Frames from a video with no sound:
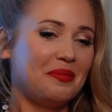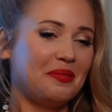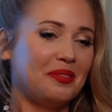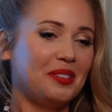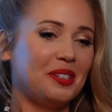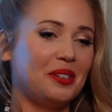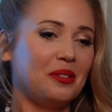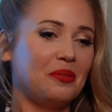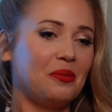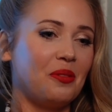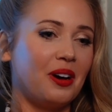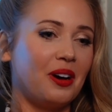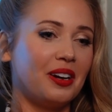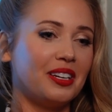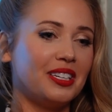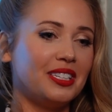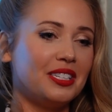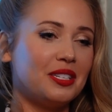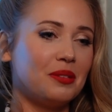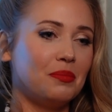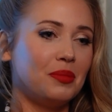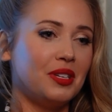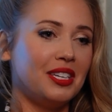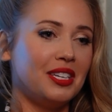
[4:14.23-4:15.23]

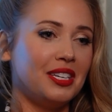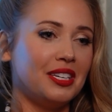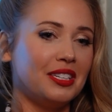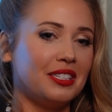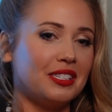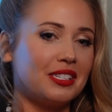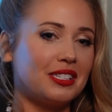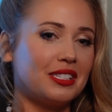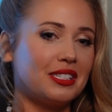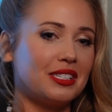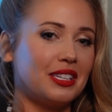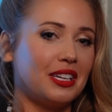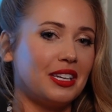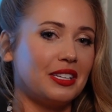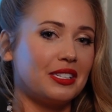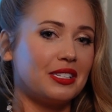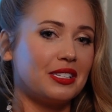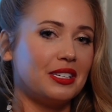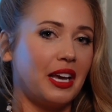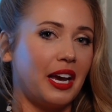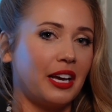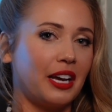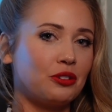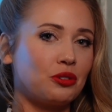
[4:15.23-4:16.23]
Wanting to be as
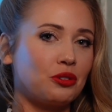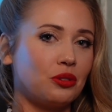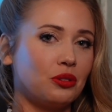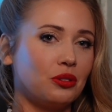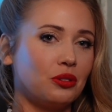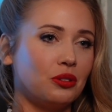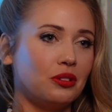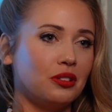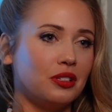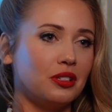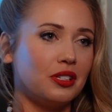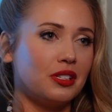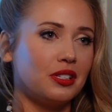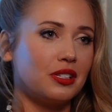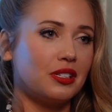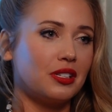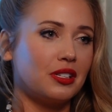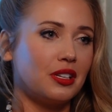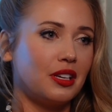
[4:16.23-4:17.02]
natural as